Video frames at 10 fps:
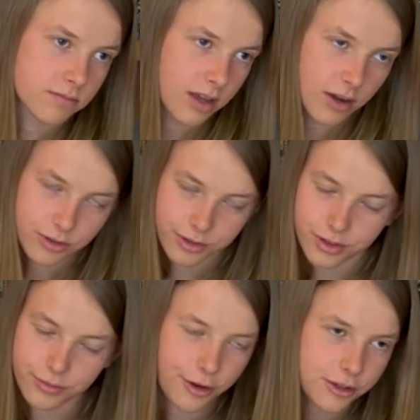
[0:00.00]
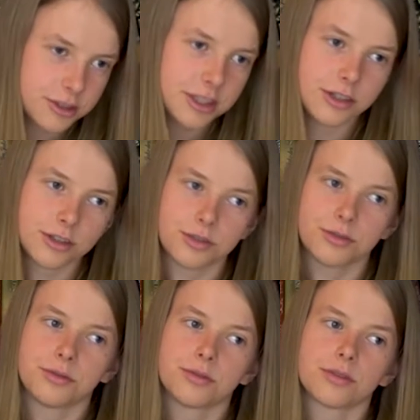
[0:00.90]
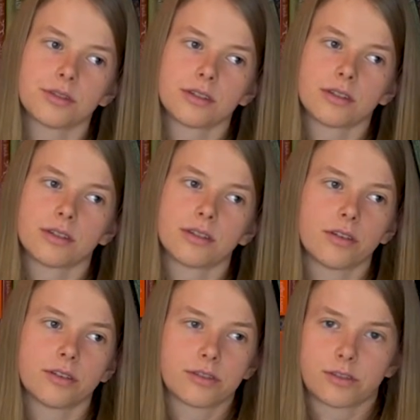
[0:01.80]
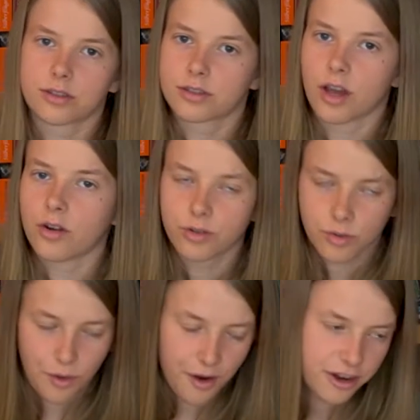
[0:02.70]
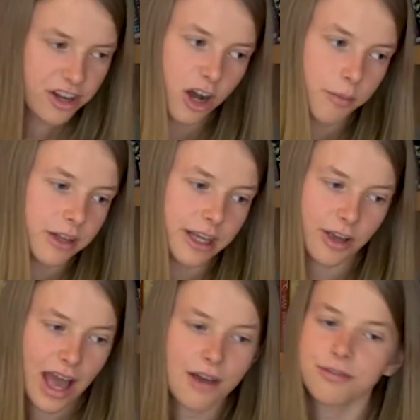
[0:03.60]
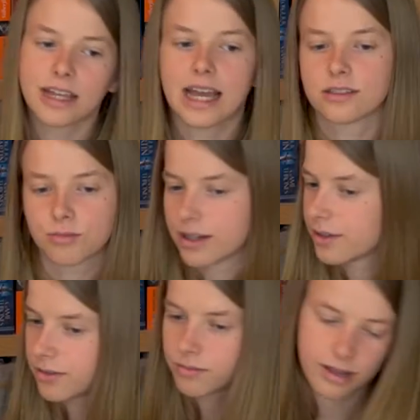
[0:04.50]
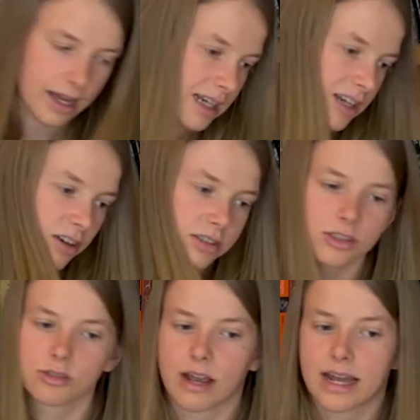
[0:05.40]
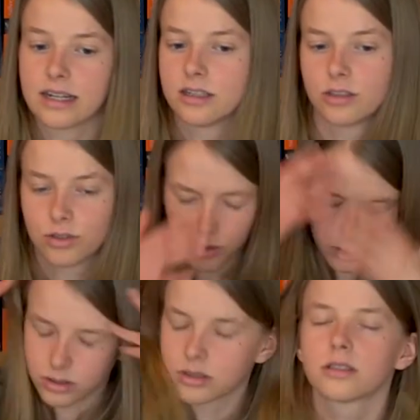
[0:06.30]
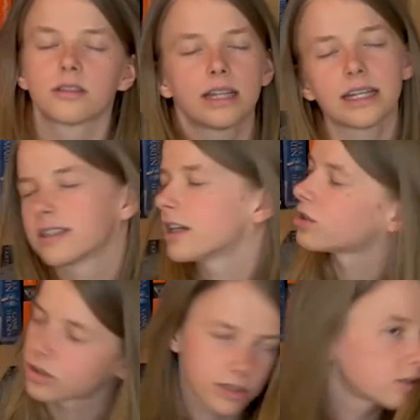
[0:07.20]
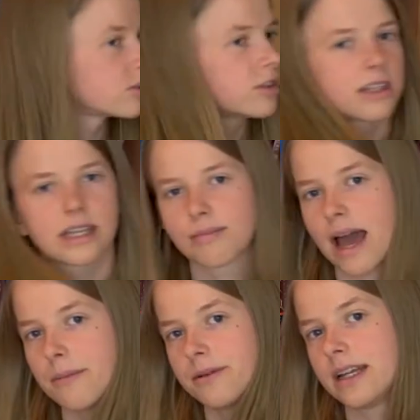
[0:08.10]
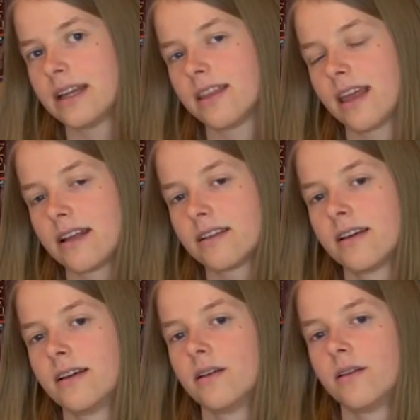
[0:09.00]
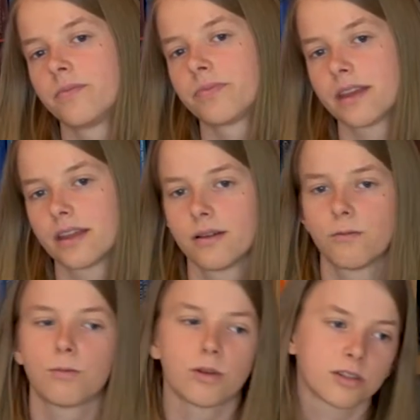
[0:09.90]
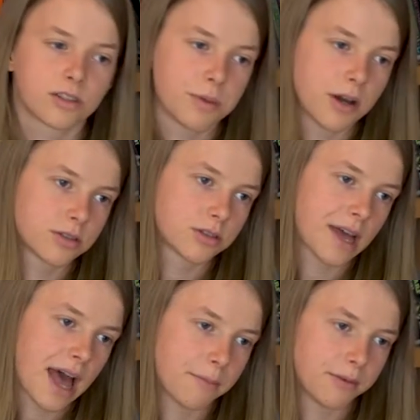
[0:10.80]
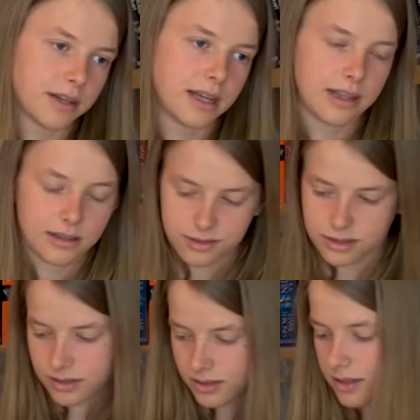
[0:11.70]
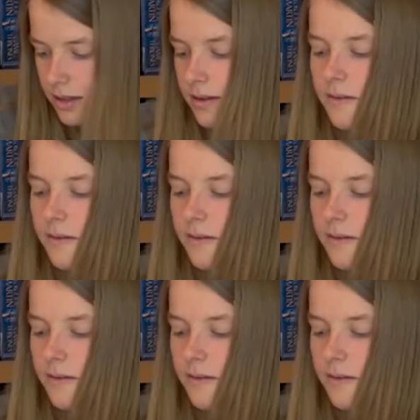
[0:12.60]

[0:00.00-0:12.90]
go to university or just go to work normally. You have days where you can't concentrate, and or just things are just keep happening that weren't supposed to happen, and just